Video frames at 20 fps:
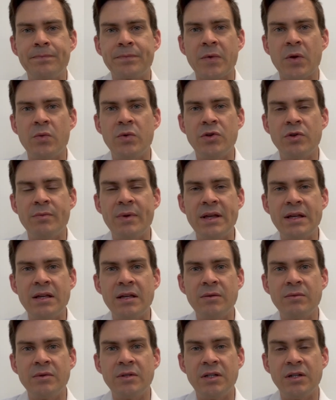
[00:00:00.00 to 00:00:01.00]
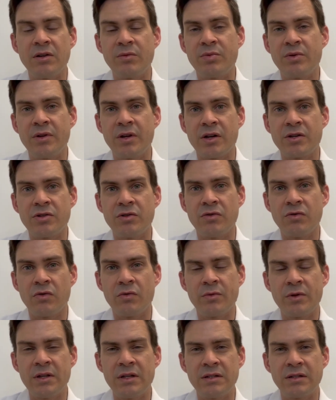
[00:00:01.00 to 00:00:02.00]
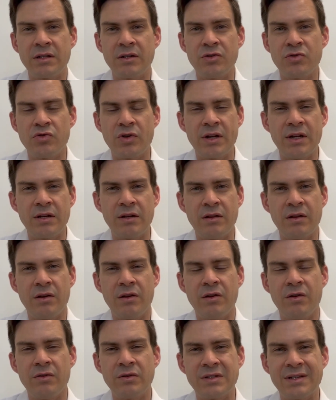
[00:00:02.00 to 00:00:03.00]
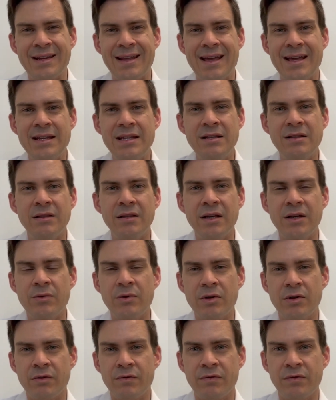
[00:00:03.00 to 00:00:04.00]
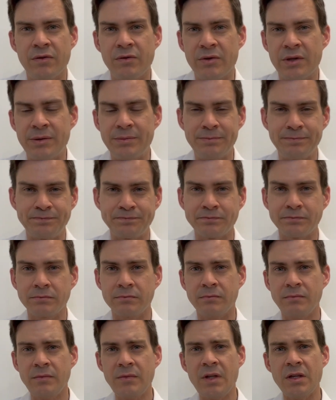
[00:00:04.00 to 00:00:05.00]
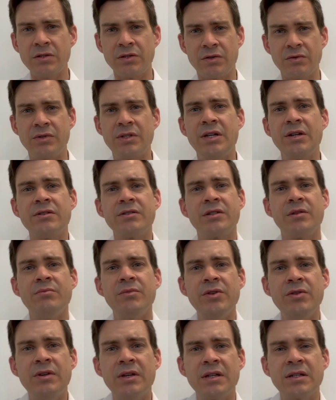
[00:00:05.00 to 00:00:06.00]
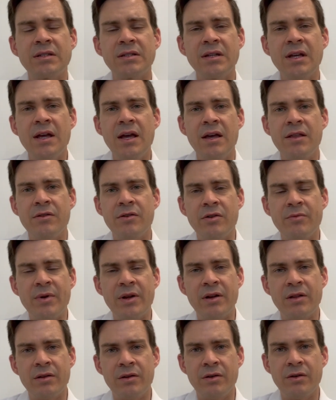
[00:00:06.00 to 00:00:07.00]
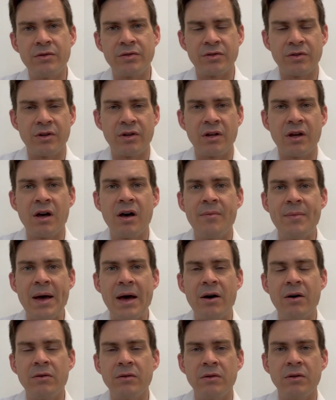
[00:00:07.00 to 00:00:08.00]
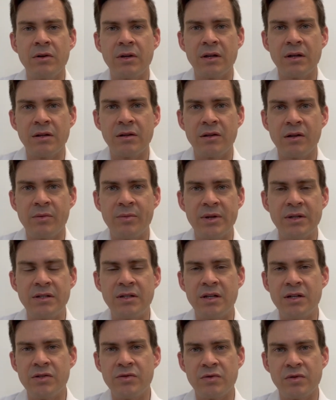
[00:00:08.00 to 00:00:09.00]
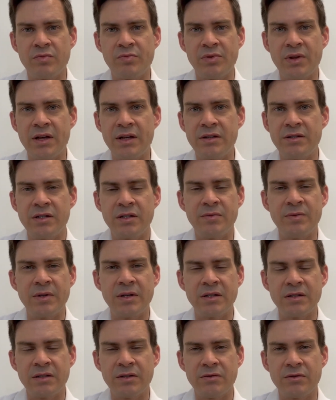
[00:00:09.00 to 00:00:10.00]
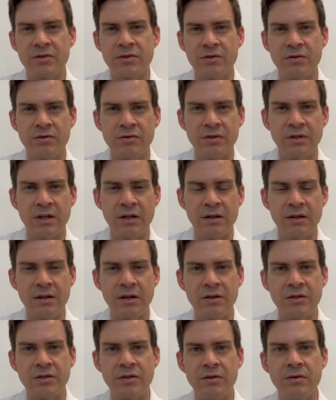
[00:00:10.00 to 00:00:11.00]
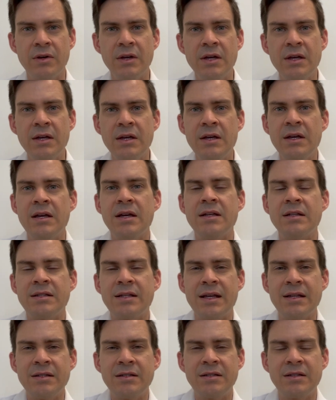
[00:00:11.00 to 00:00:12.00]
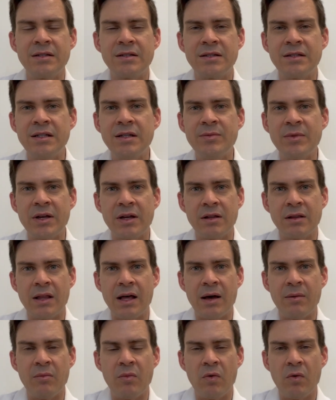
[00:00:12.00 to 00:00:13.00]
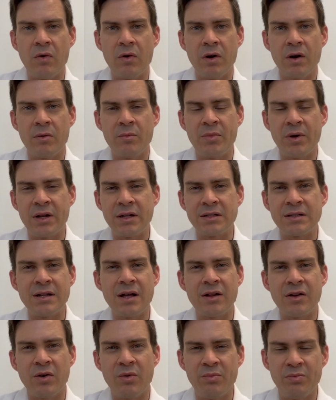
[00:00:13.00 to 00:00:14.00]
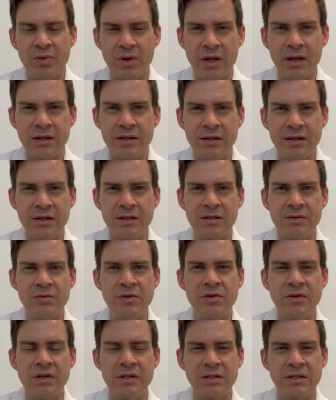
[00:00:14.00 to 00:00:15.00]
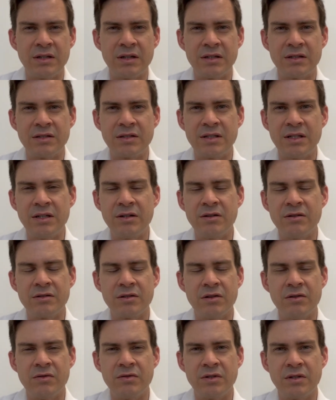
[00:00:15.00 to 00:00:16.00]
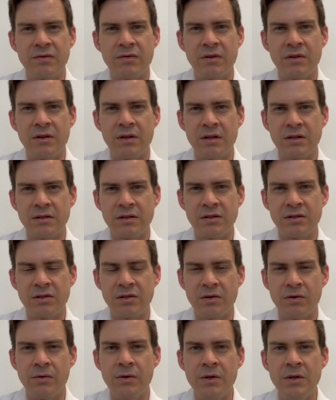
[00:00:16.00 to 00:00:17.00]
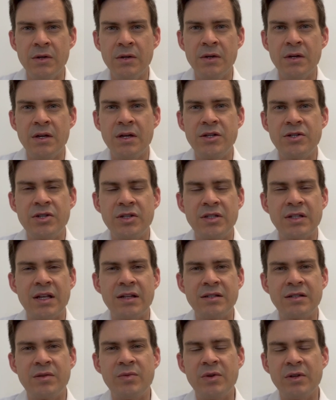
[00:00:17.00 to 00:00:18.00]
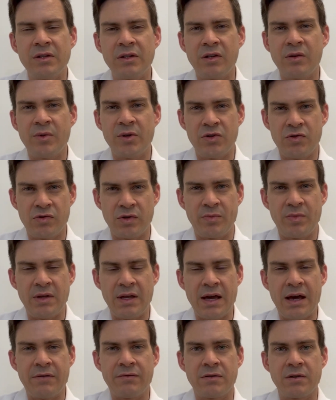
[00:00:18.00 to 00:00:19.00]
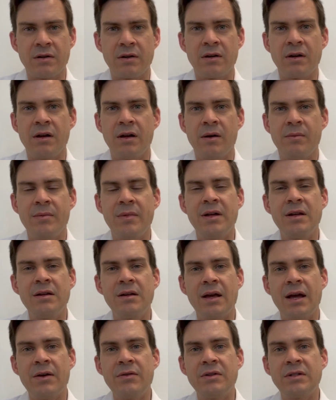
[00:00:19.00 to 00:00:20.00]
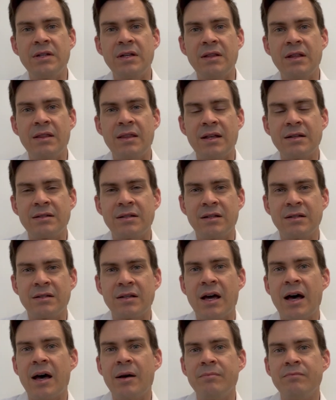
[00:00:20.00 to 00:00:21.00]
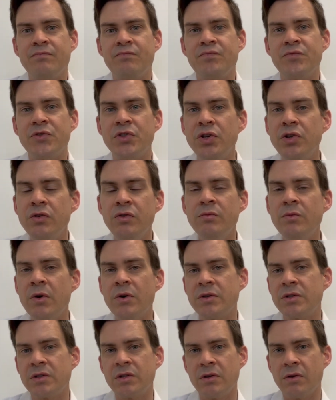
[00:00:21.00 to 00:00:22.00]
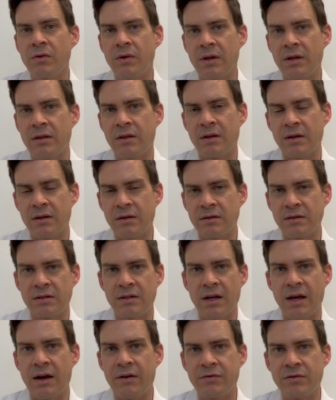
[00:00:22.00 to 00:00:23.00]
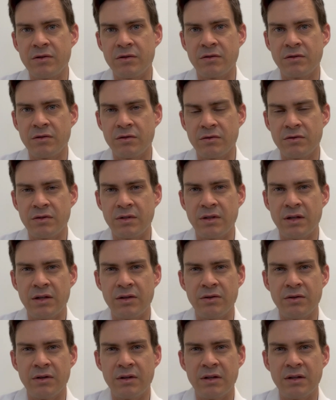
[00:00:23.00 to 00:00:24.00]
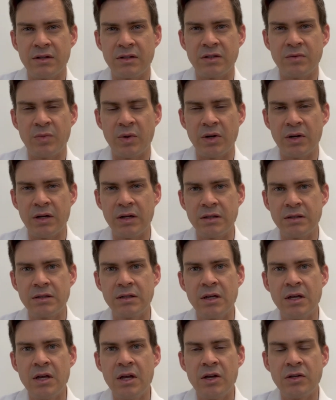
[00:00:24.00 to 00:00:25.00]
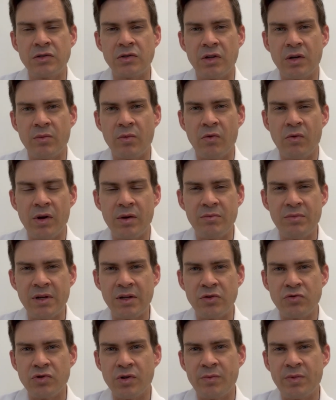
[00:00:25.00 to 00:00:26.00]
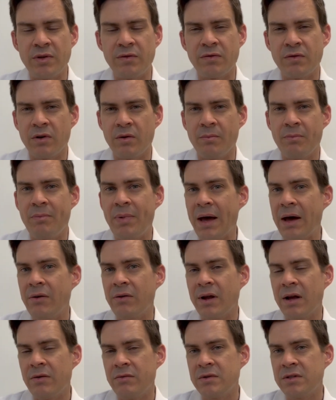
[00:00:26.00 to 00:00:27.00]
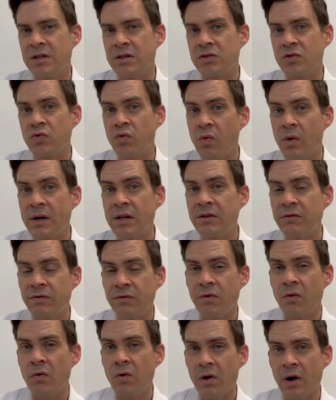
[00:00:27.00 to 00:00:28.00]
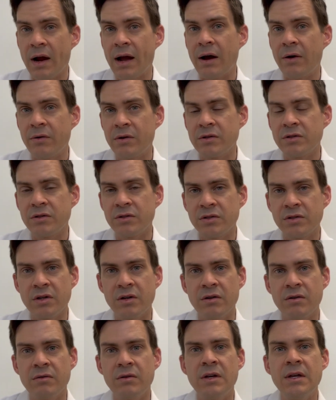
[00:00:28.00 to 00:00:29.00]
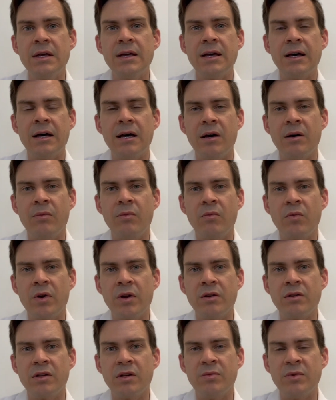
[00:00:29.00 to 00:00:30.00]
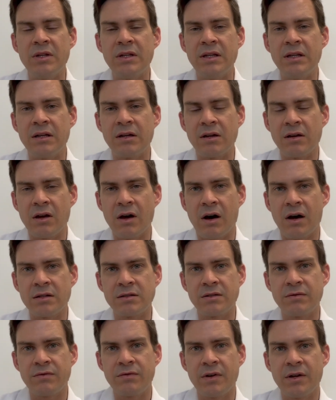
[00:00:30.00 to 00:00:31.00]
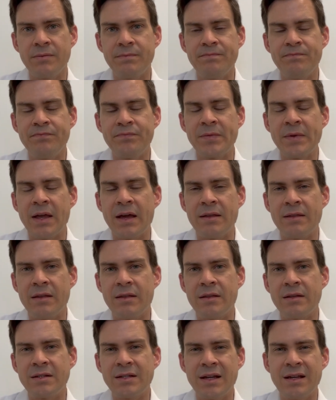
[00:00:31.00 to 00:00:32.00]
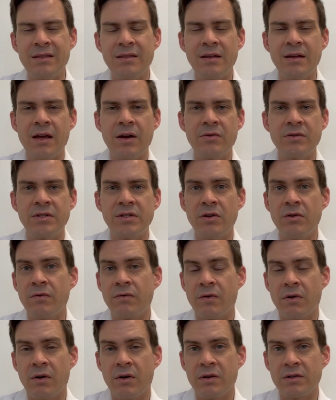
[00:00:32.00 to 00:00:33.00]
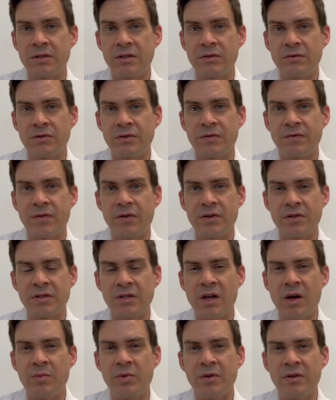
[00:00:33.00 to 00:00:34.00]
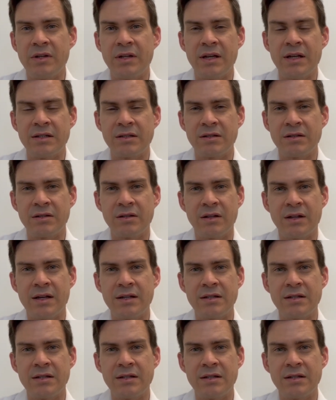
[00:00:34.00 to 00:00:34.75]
when you're making tear production normally, it's going to drain into the nose, and any liquid or fluid, so tears and mucus that are made in the nose, are going to come out looking a little bit tinged with blood, just because there was surgery done in there. So it tends to seem like a lot more, but it's not all blood. It's mucus and it's tears and those different things. And so it just tends to be a little bit drippy after. And I would say that that's the top two most annoying things after surgery that you're going to experience. So number one being drippy for about, I would say, 24 hours or so, where you're going to be needing a gauze in front. And then the second thing I would say overall is those first couple of days until I